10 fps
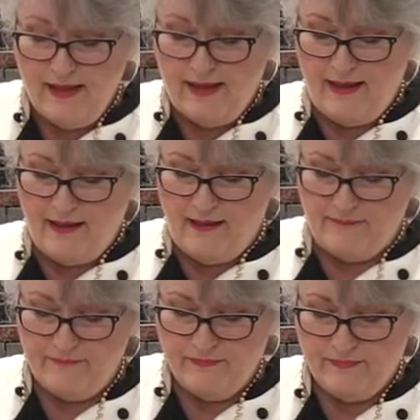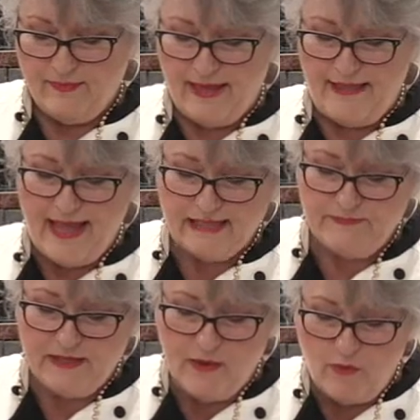Um, and that's
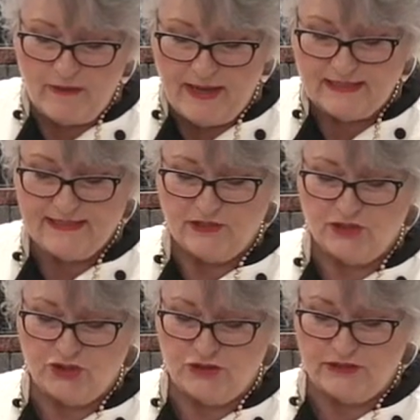become one of my signature